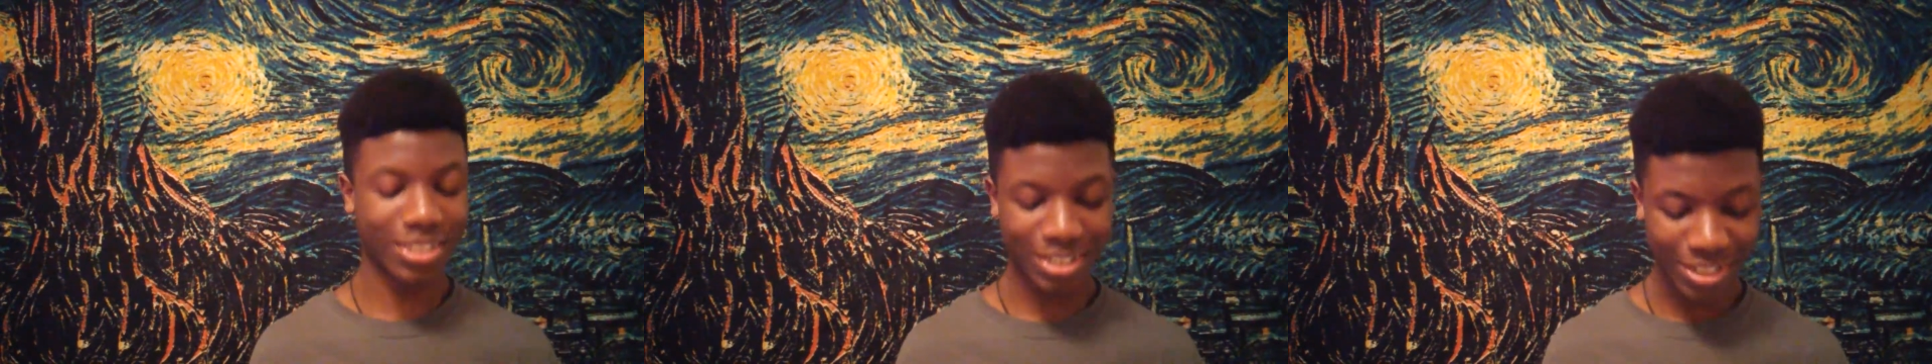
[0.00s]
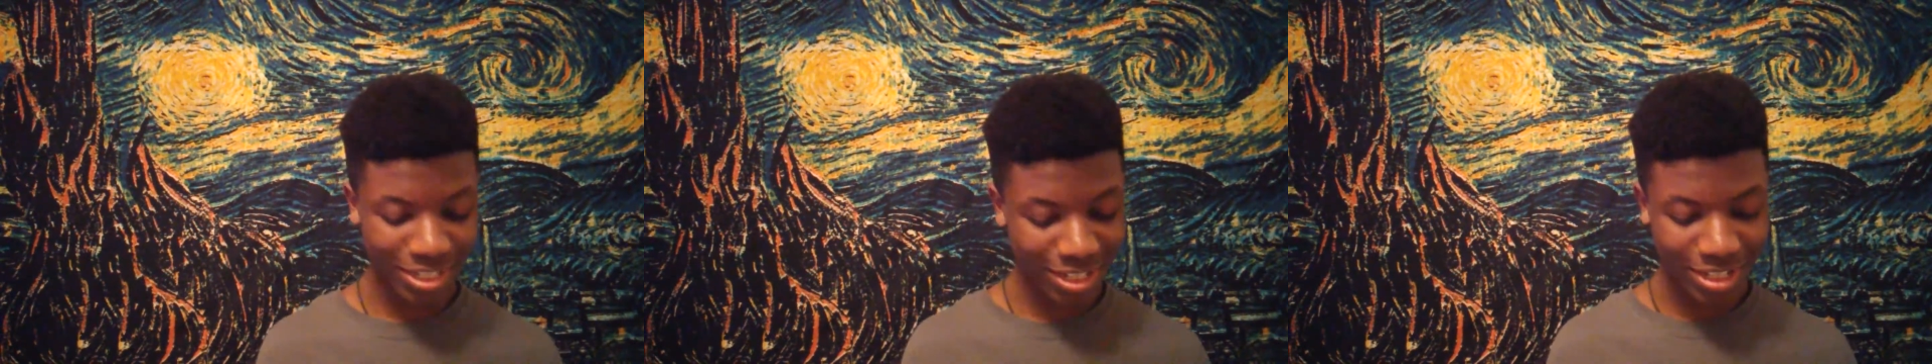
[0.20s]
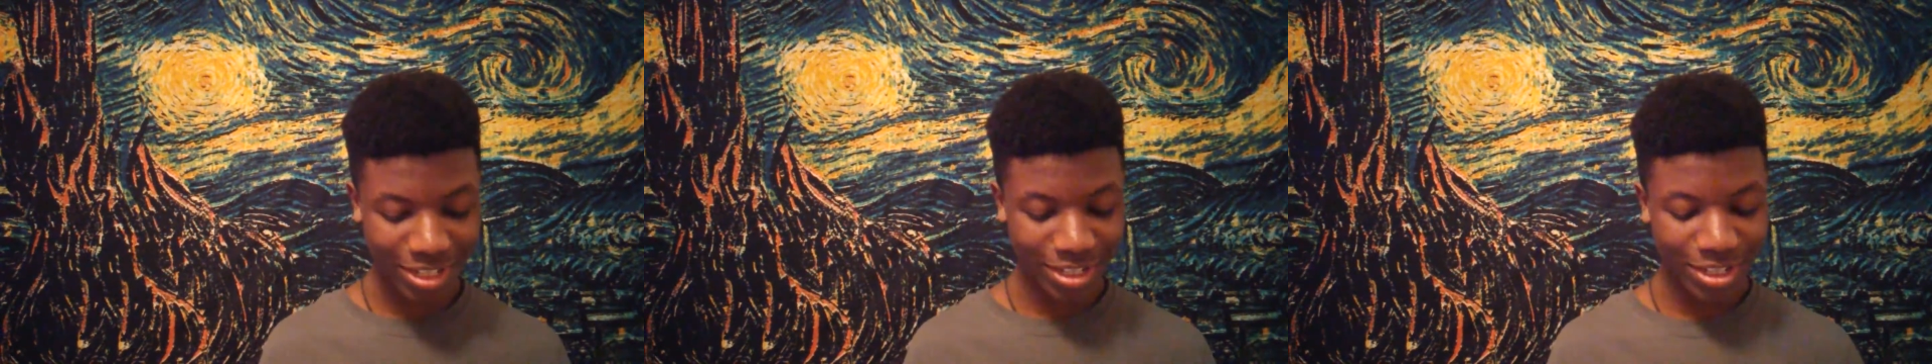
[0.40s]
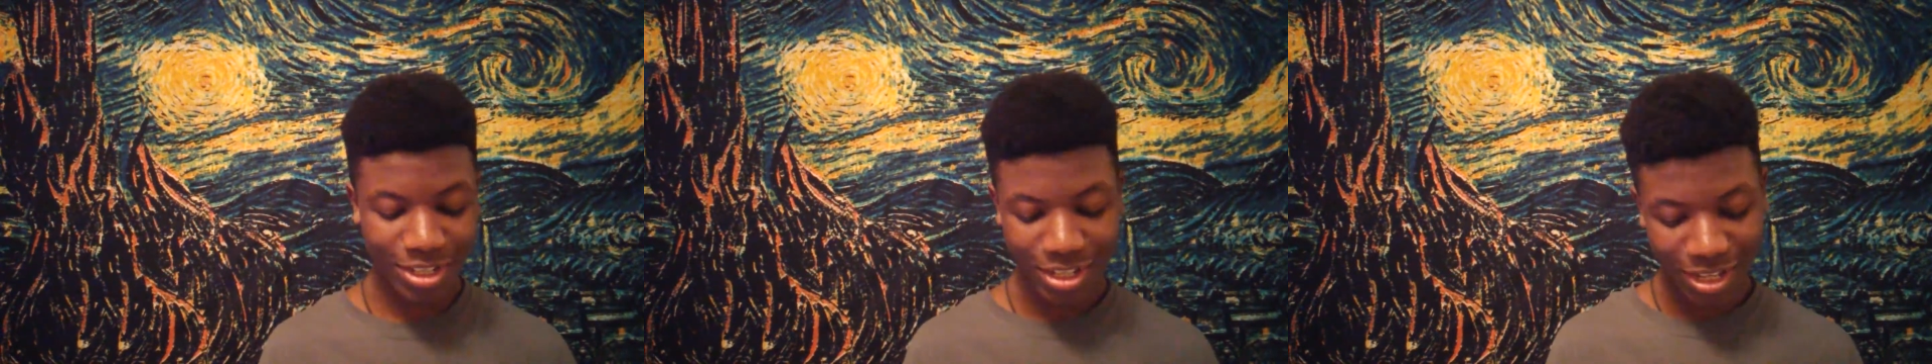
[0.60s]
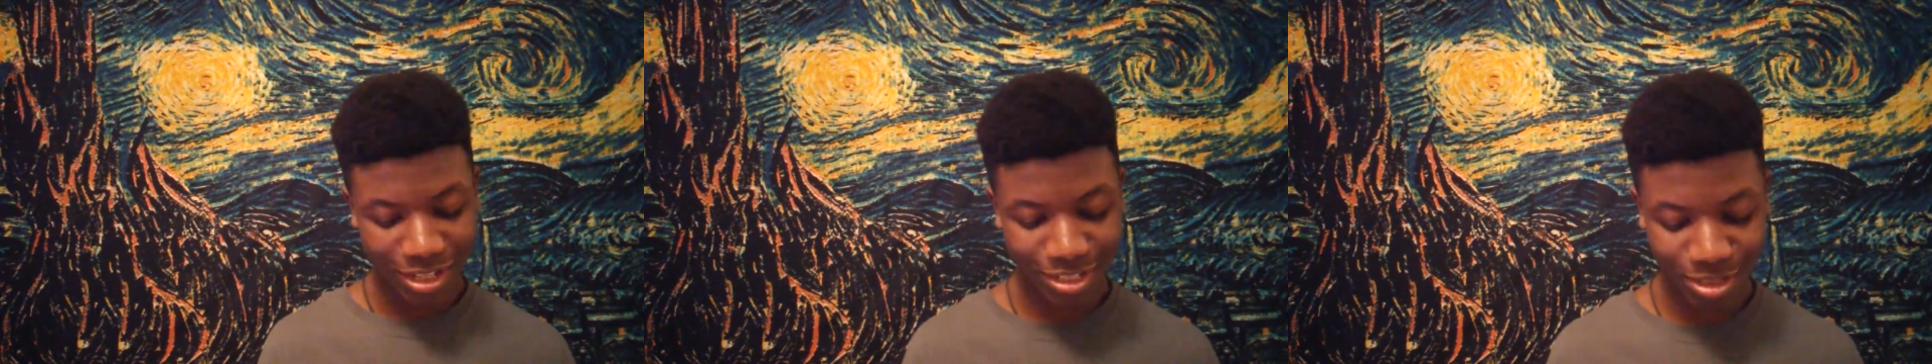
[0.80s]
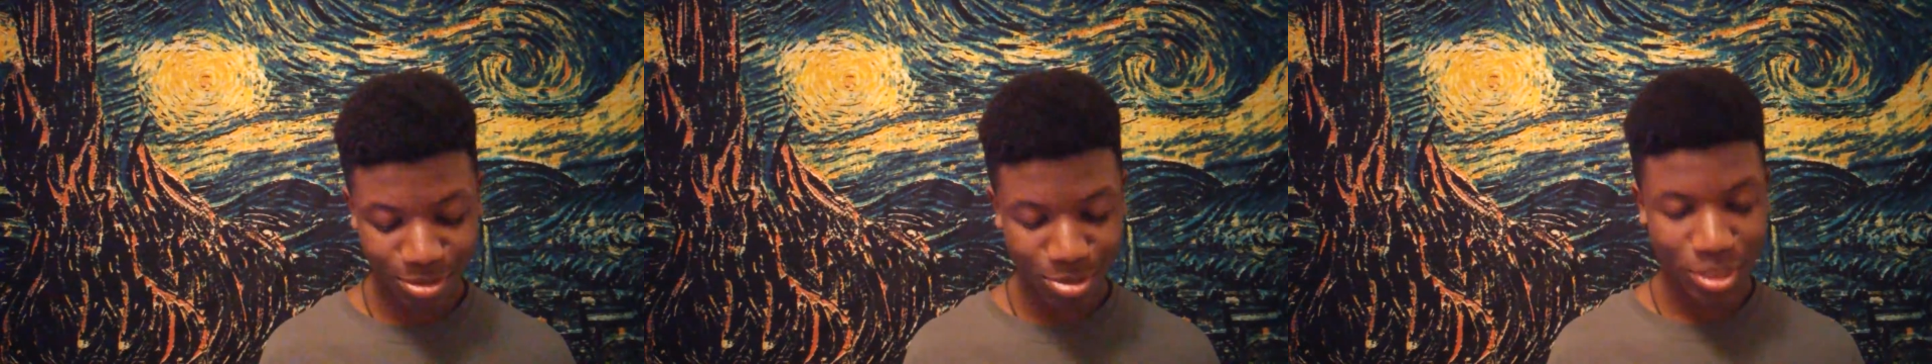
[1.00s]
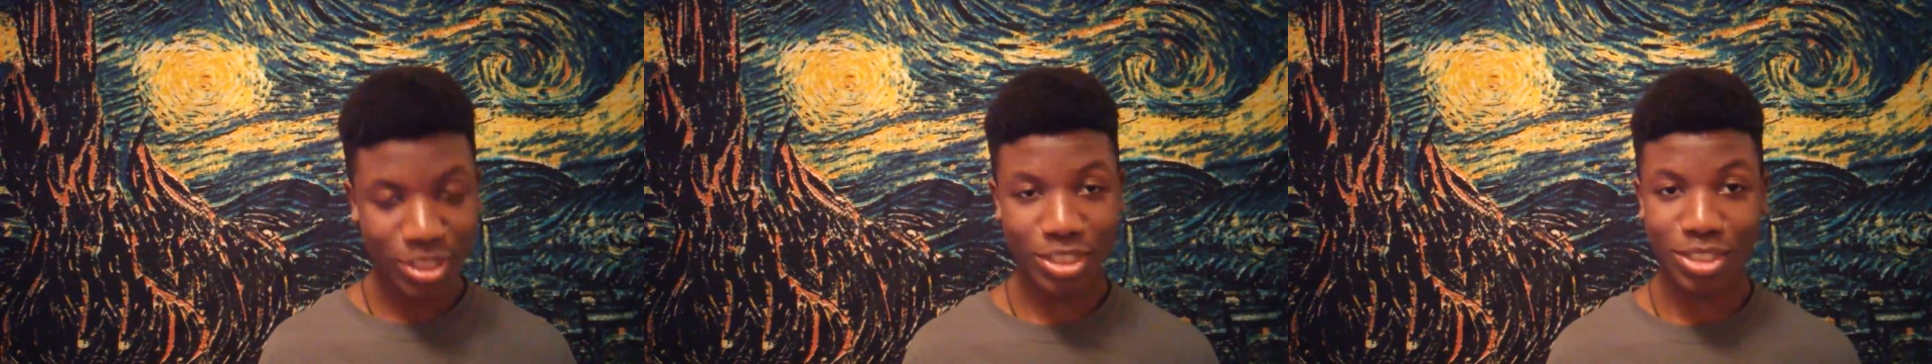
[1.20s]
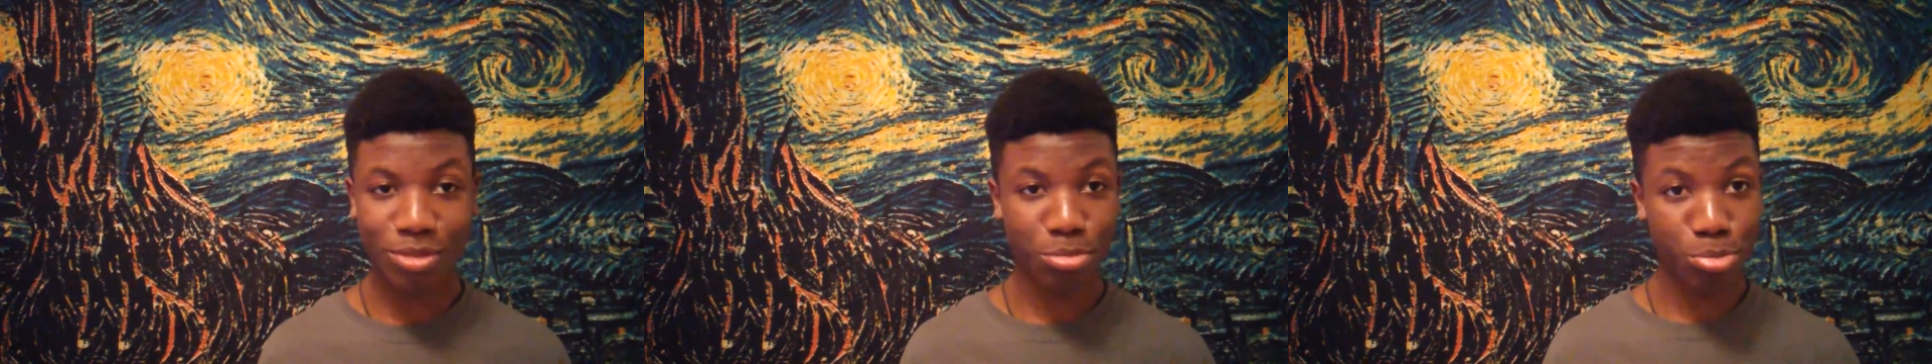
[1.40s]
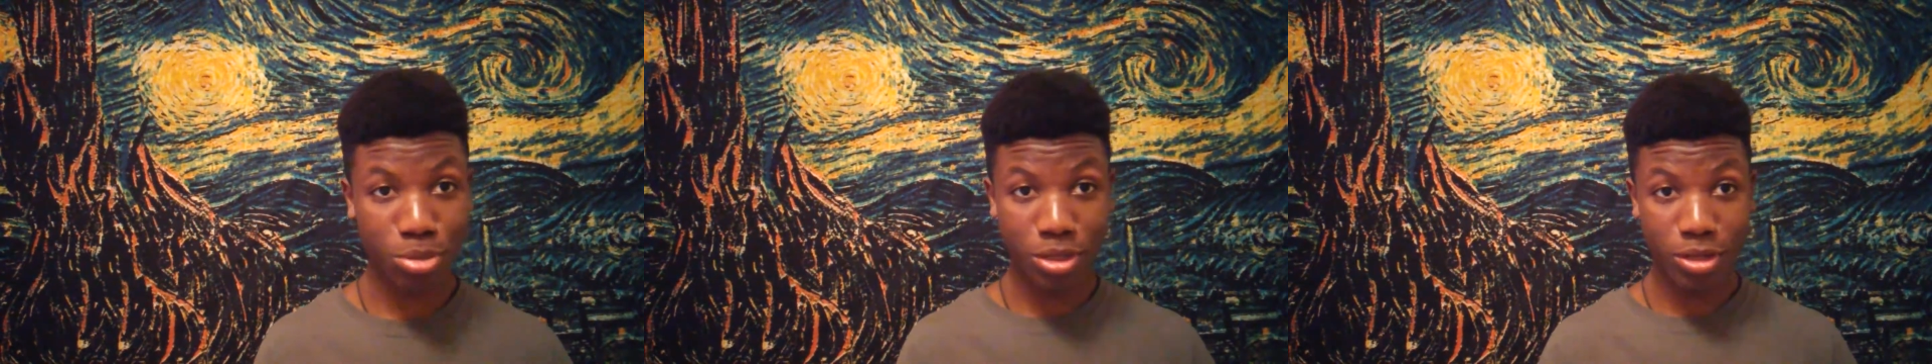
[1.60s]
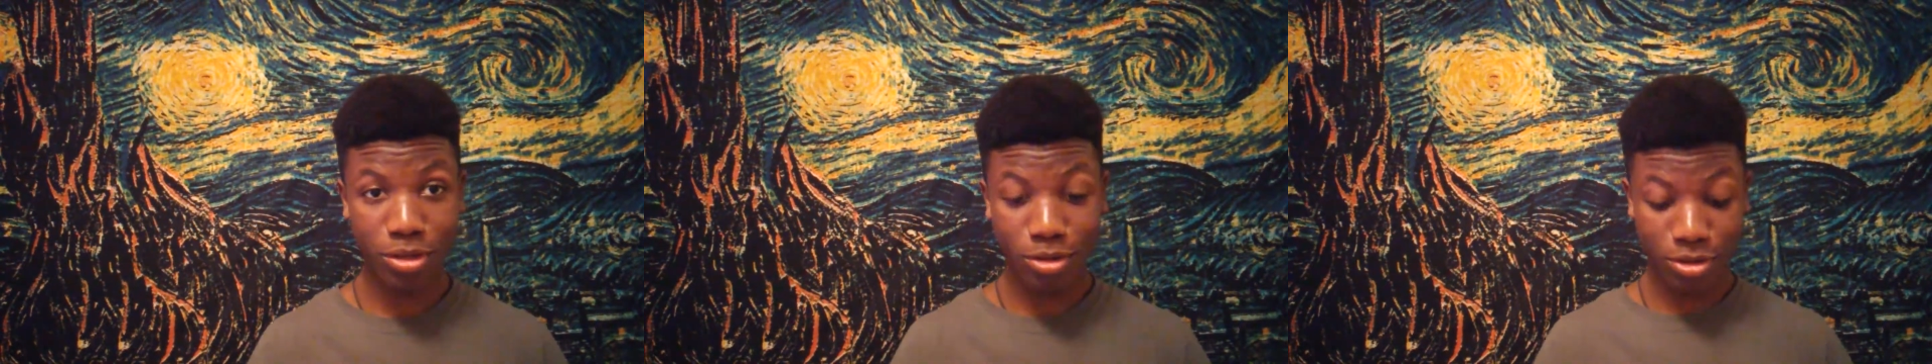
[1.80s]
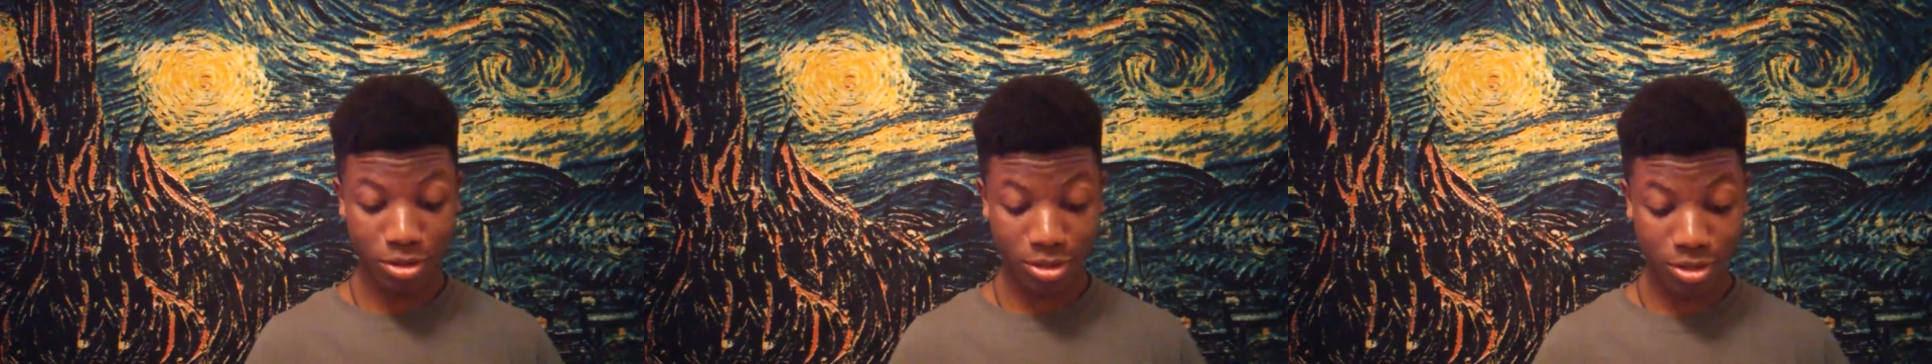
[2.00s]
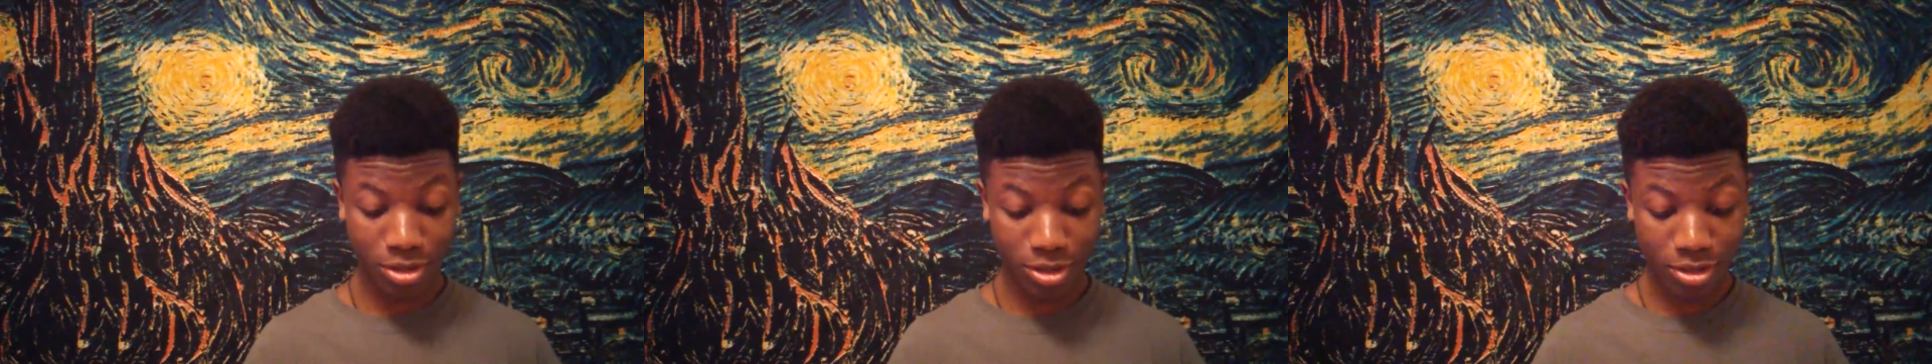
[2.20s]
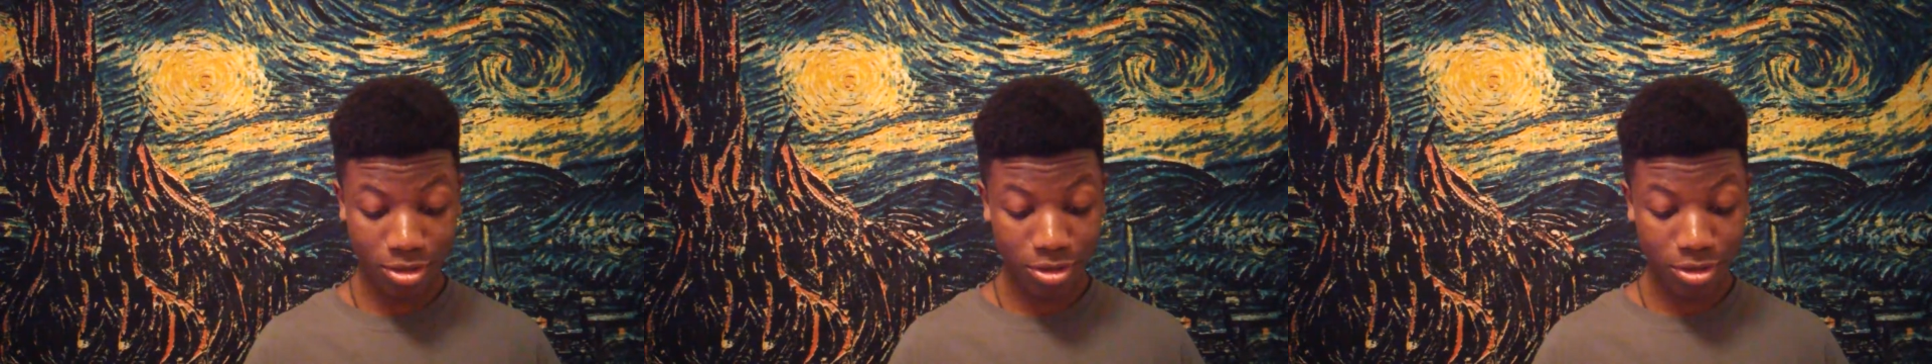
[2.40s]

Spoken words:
playing on a